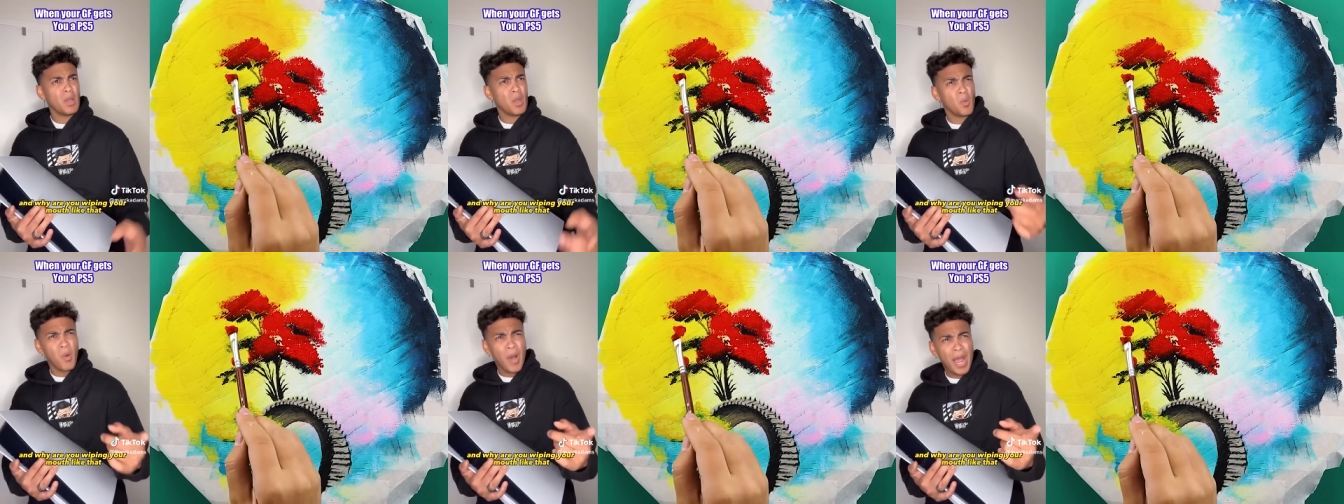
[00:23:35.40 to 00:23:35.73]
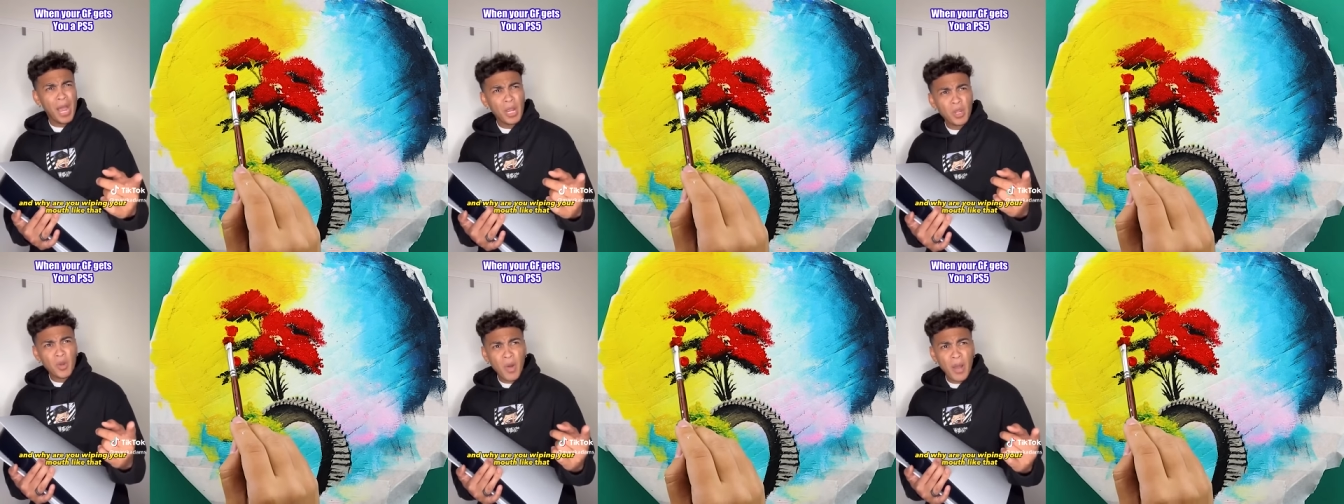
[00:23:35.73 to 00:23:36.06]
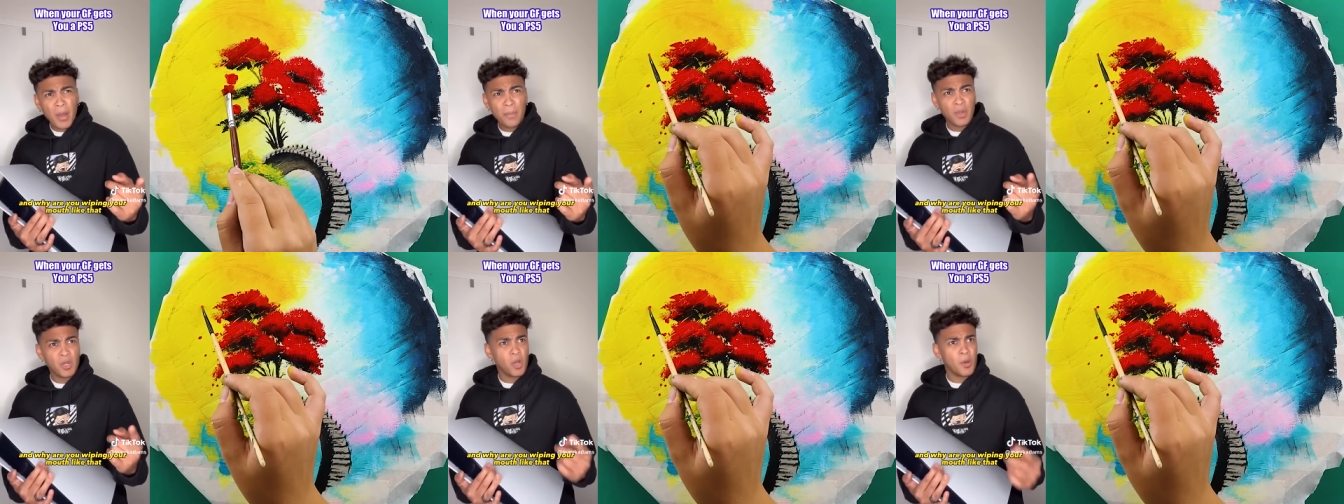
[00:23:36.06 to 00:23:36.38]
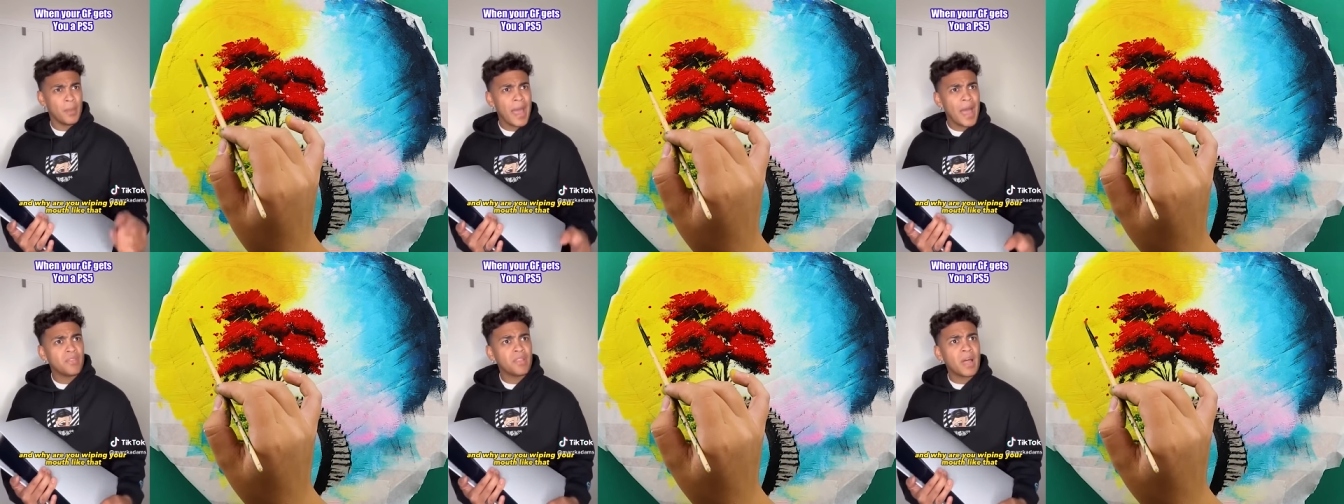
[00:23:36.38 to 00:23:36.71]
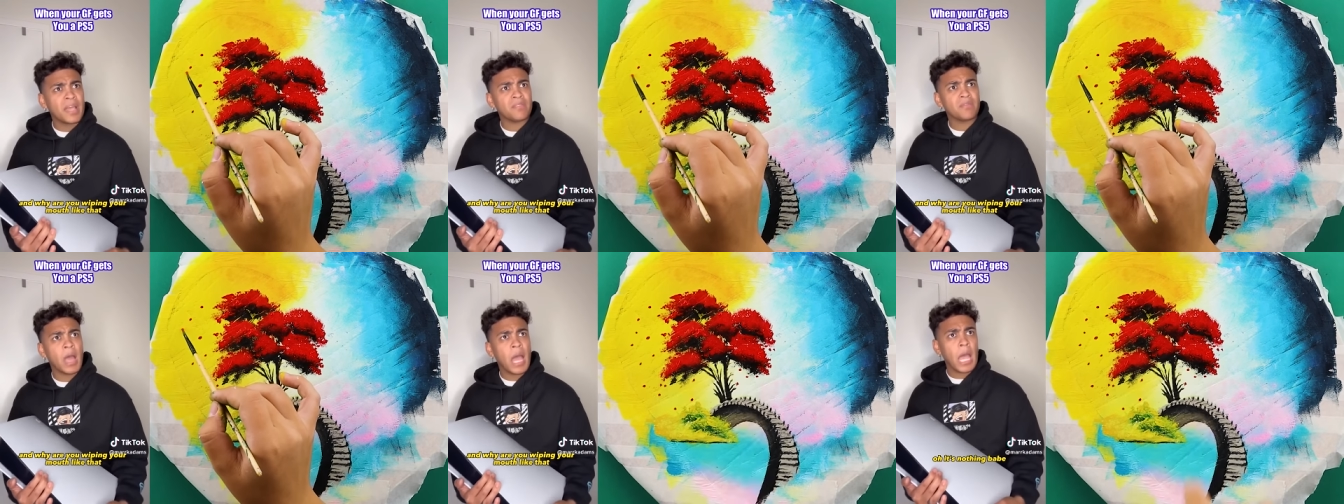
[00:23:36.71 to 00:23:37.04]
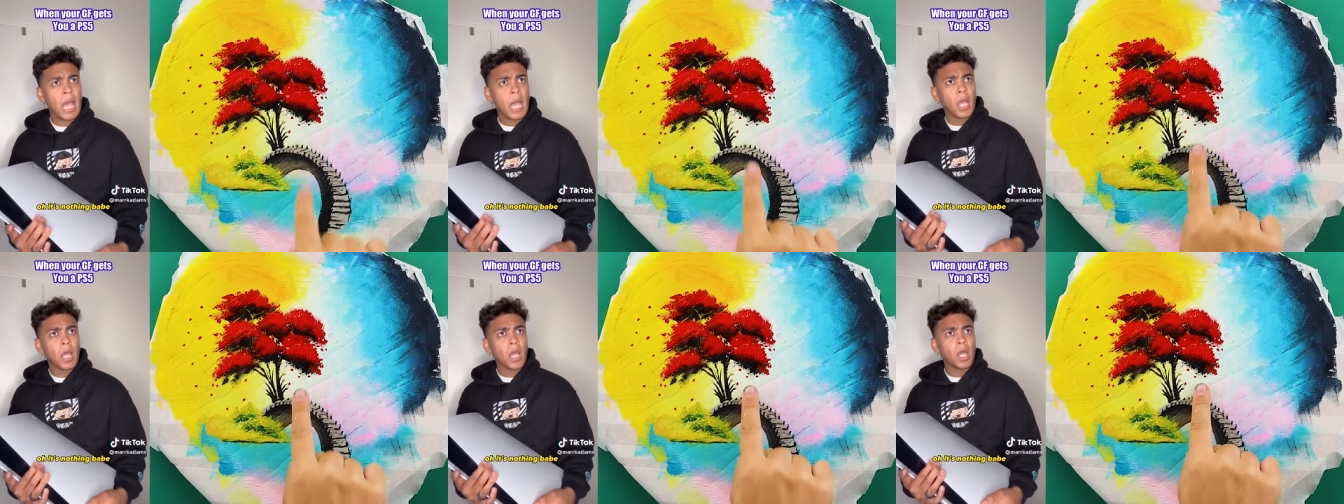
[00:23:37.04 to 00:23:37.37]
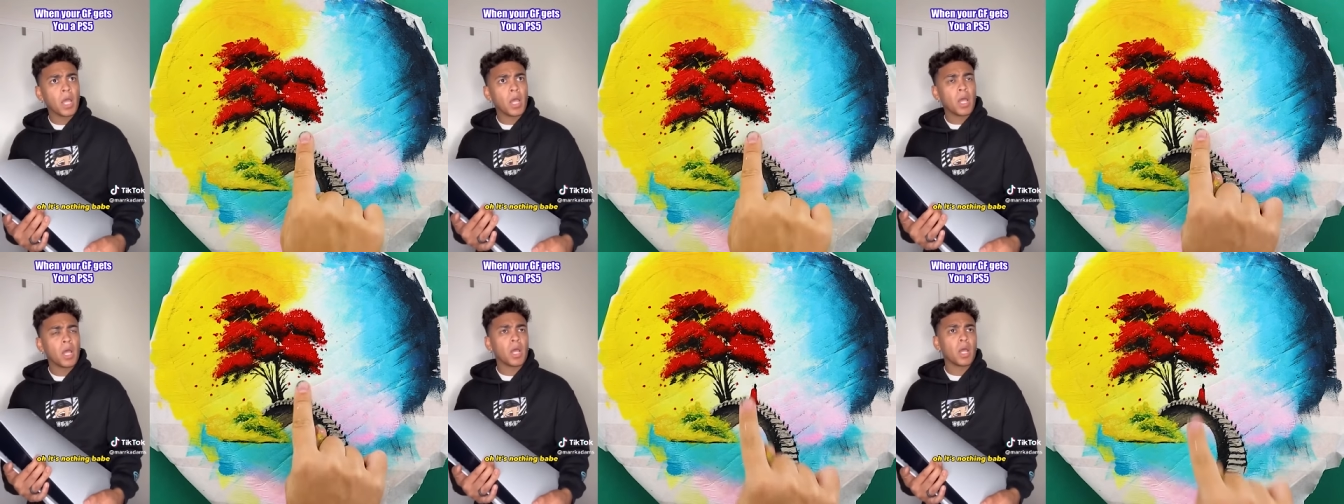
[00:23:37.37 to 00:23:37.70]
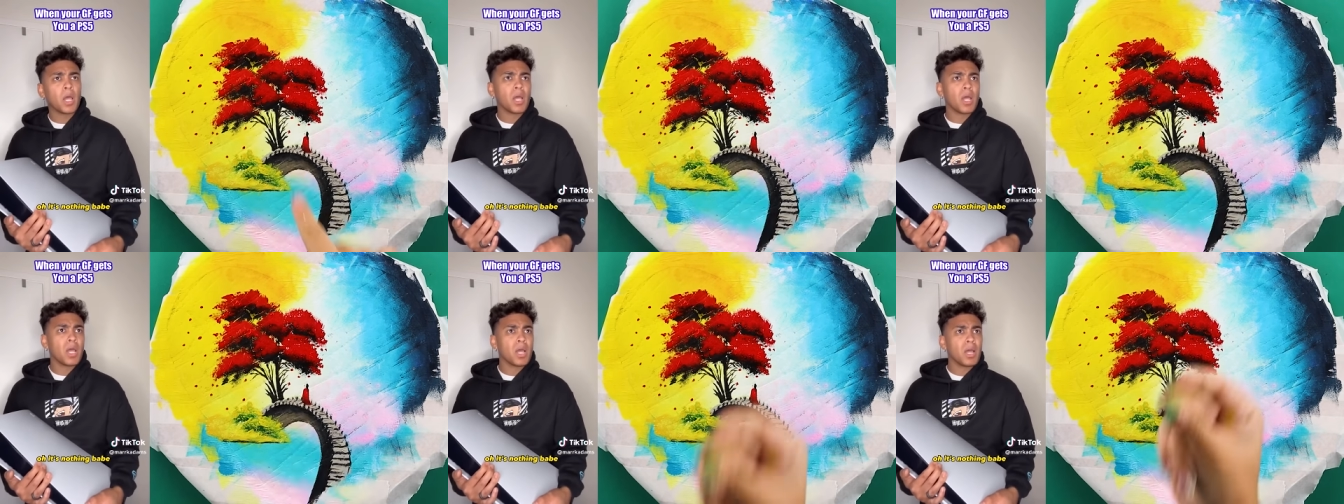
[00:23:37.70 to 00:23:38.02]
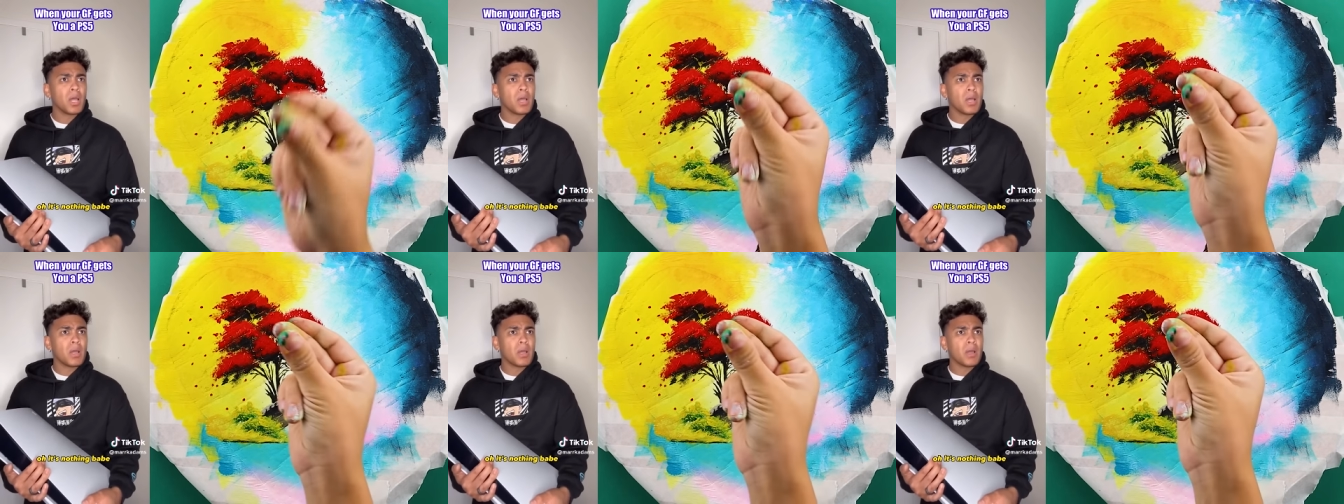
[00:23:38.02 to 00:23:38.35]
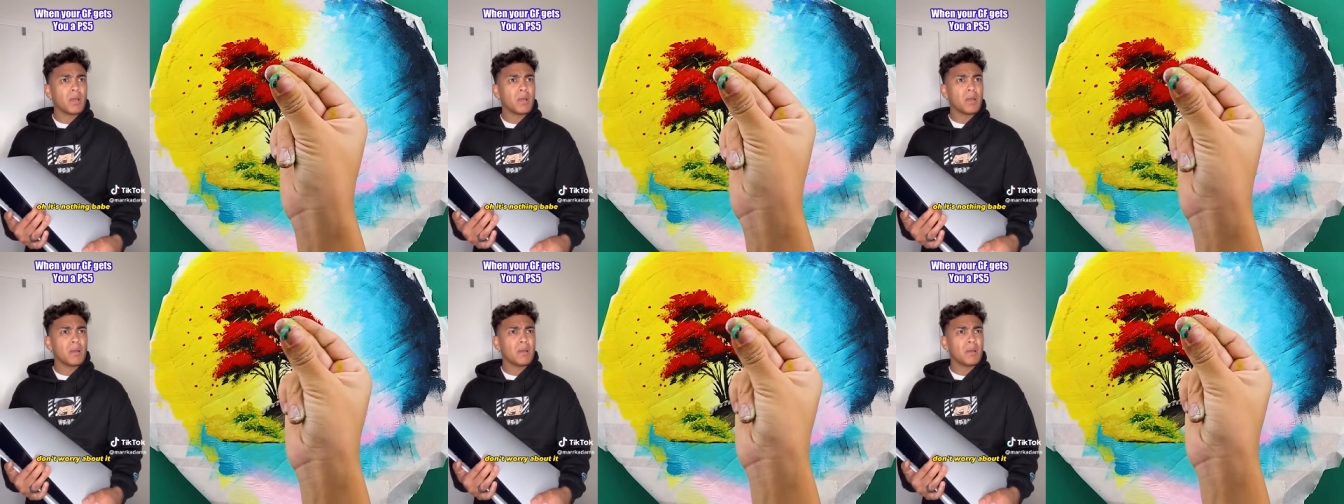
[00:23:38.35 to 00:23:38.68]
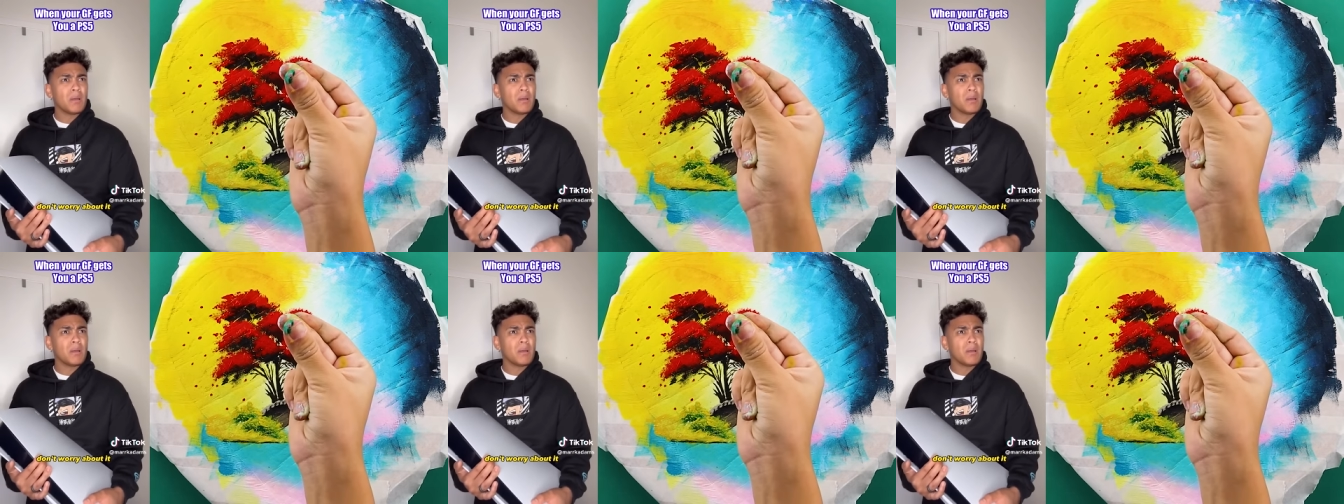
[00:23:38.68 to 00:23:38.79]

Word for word: And why are you wiping your mouth like that? Oh, it's nothing, babe.